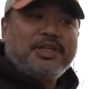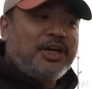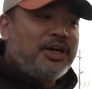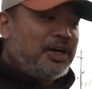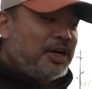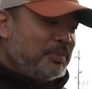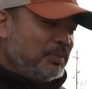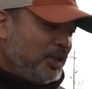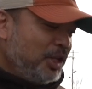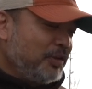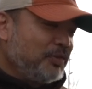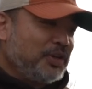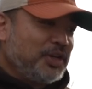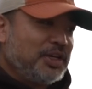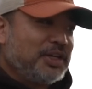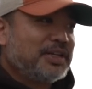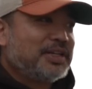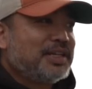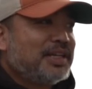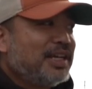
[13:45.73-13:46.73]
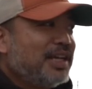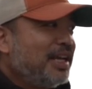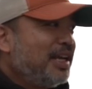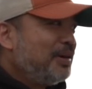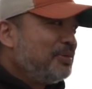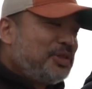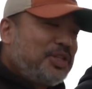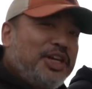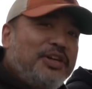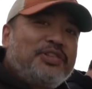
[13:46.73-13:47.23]
Oh, I'm loving it.
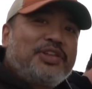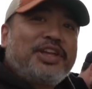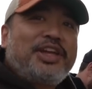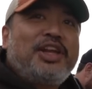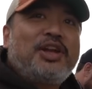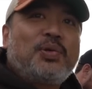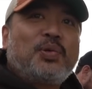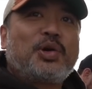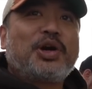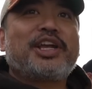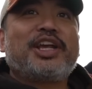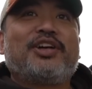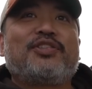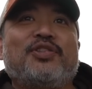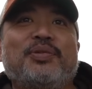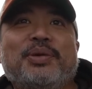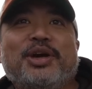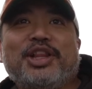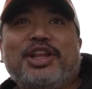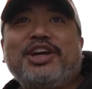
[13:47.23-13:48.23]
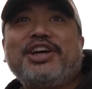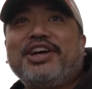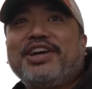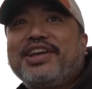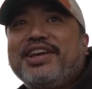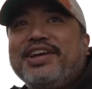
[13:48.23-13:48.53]
Definitely getting a workout for my leg.